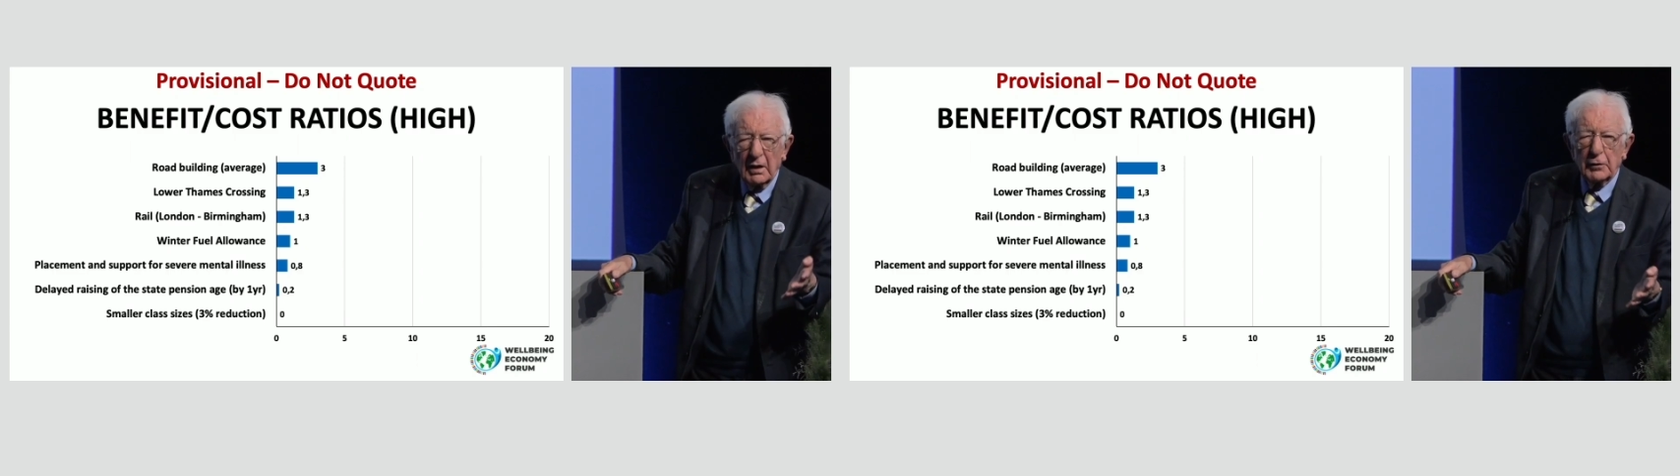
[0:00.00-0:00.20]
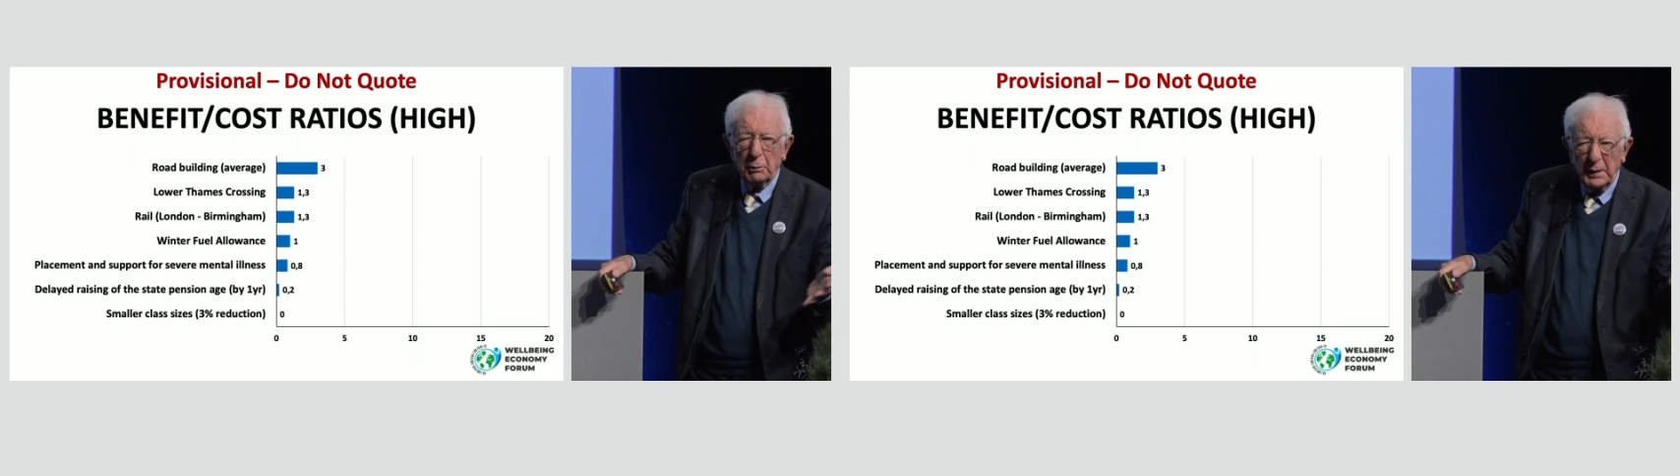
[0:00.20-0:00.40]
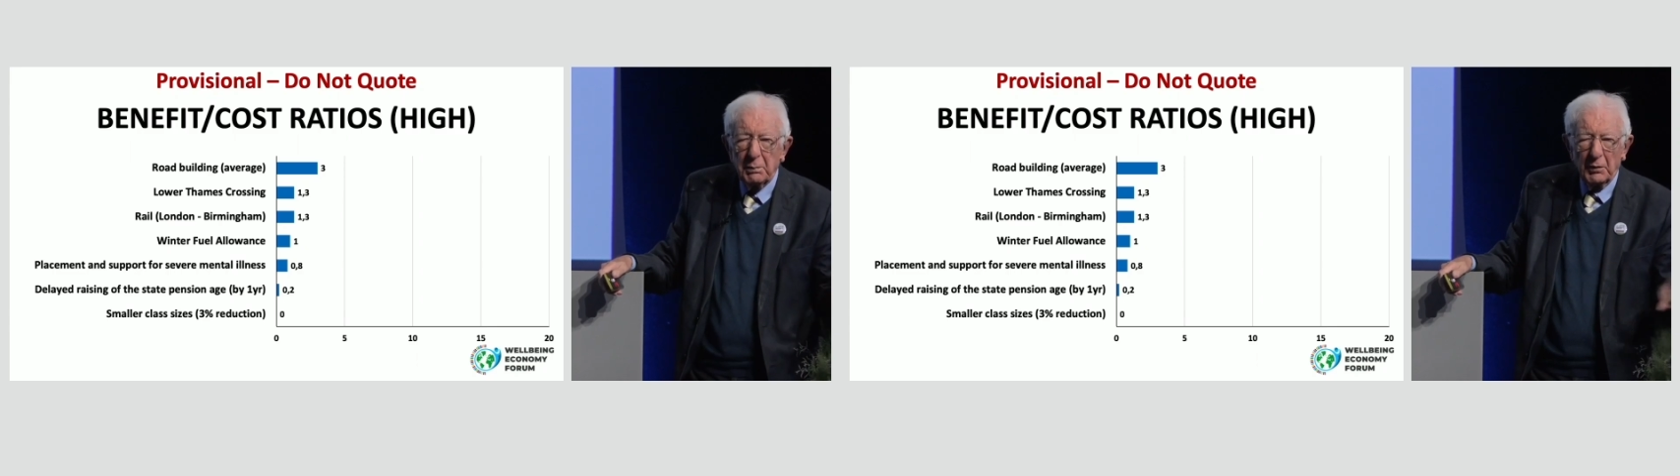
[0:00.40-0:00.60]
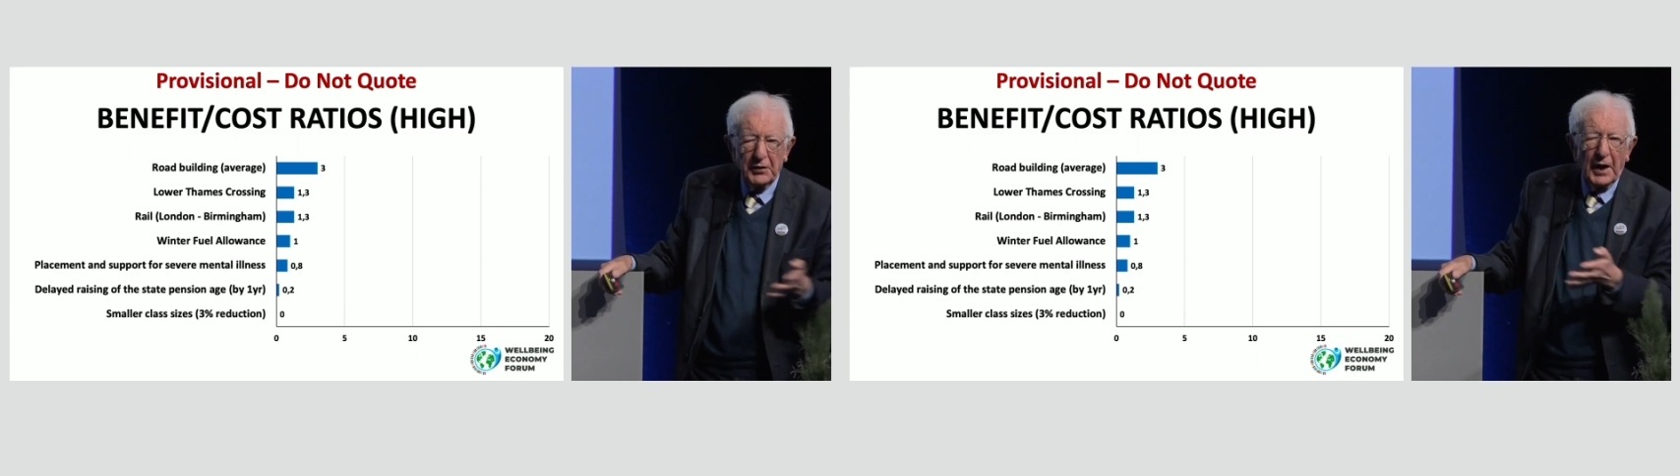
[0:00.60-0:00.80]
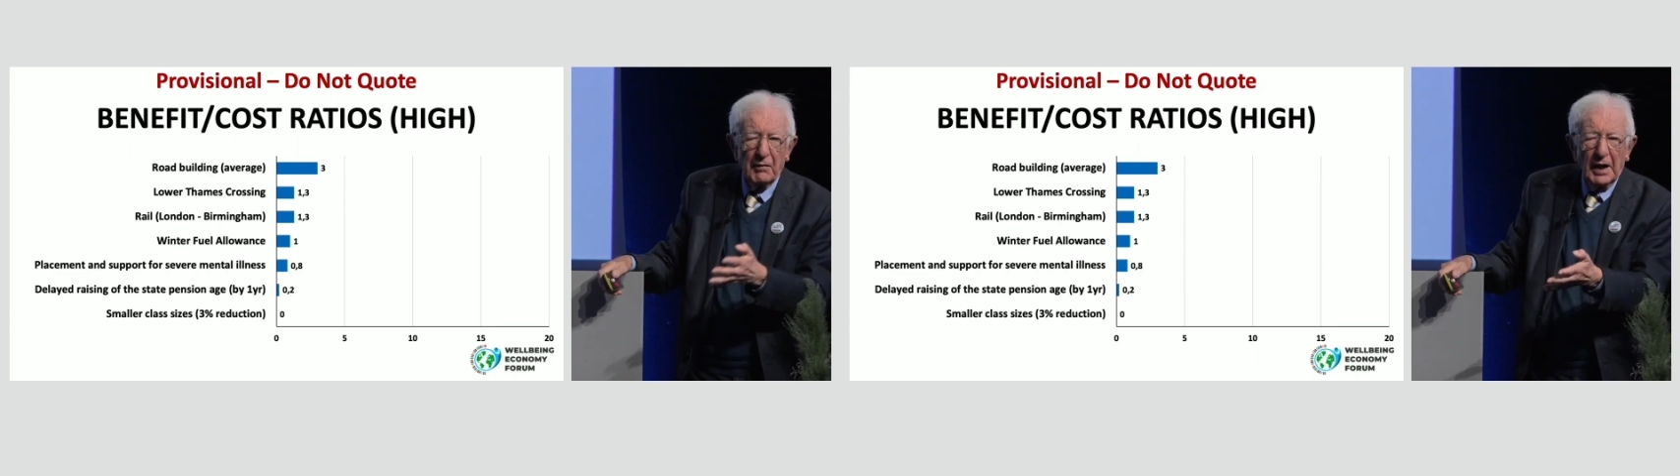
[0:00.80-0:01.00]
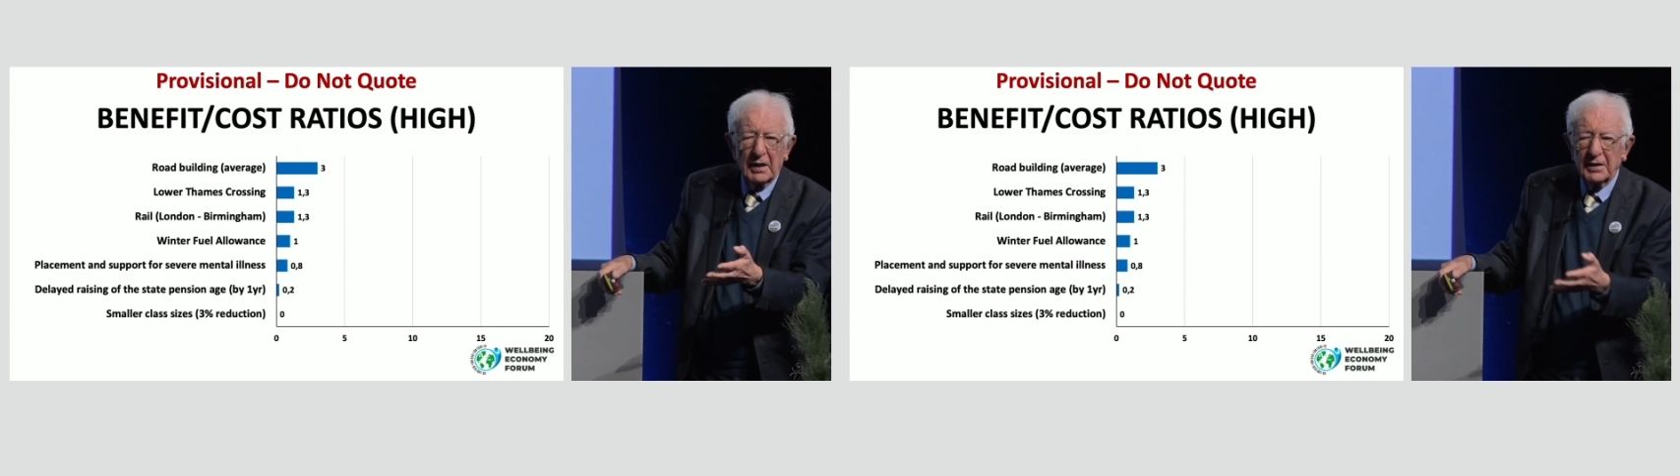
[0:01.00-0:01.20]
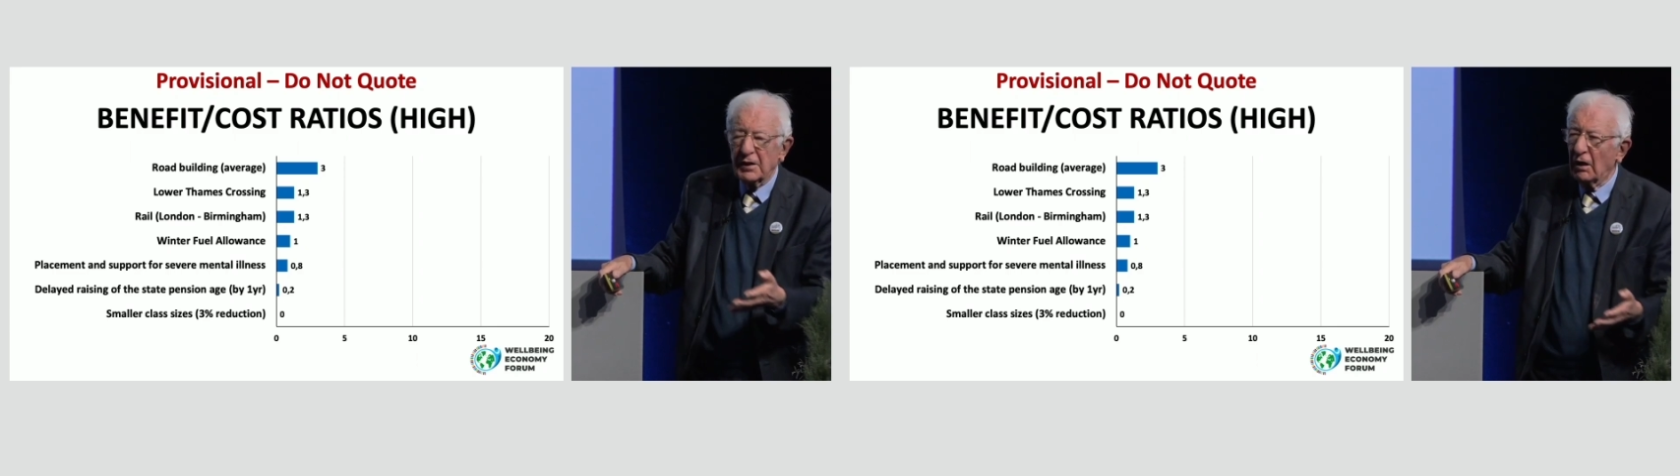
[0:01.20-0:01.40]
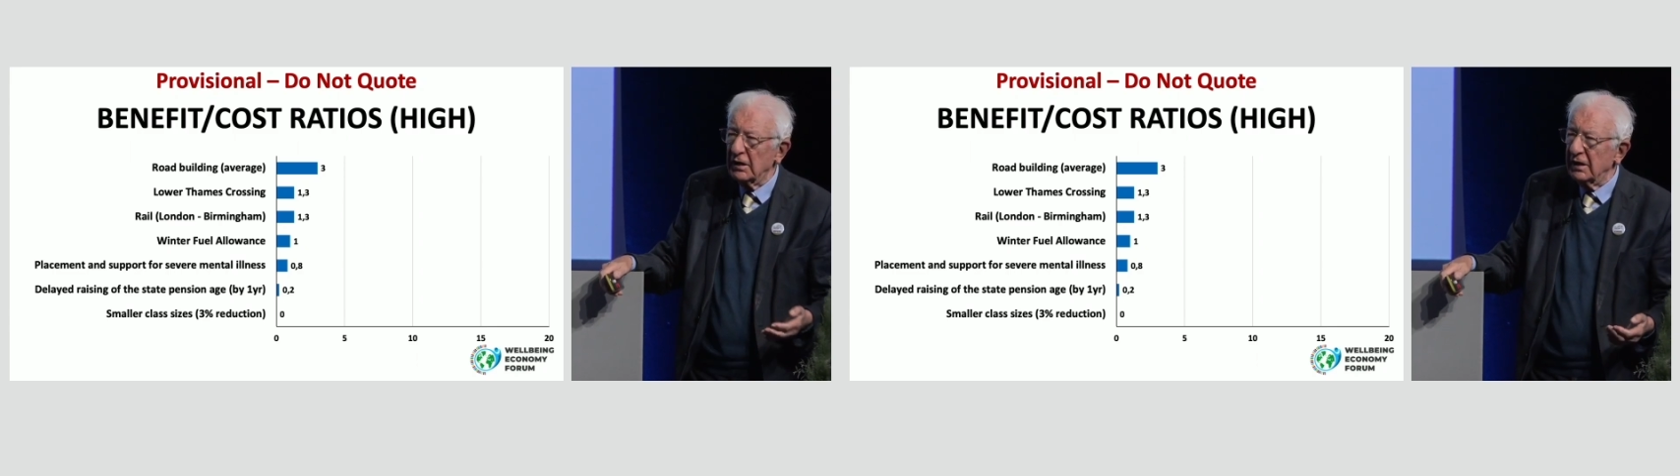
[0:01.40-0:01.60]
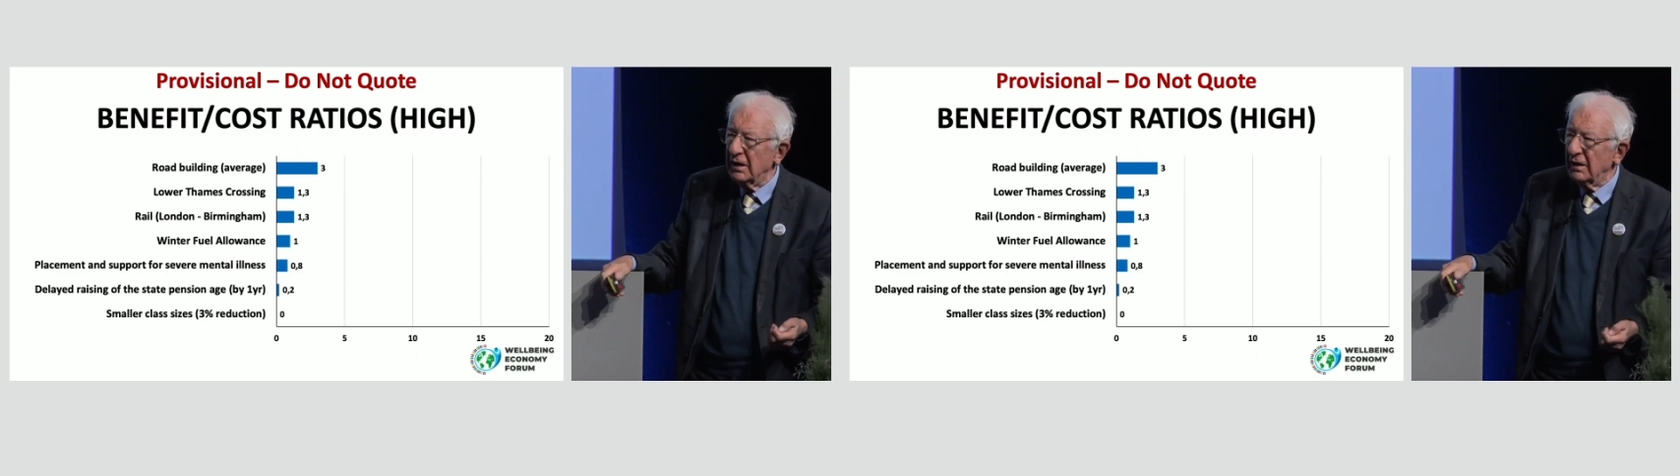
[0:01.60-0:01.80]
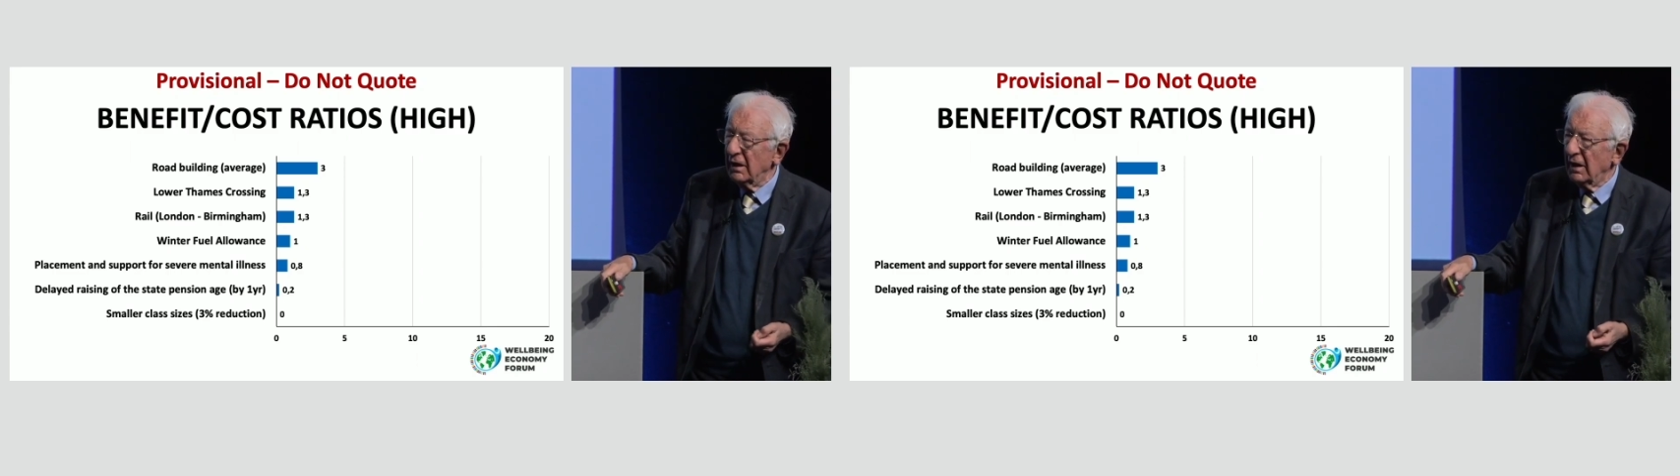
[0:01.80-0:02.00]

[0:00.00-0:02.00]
to people directly targeted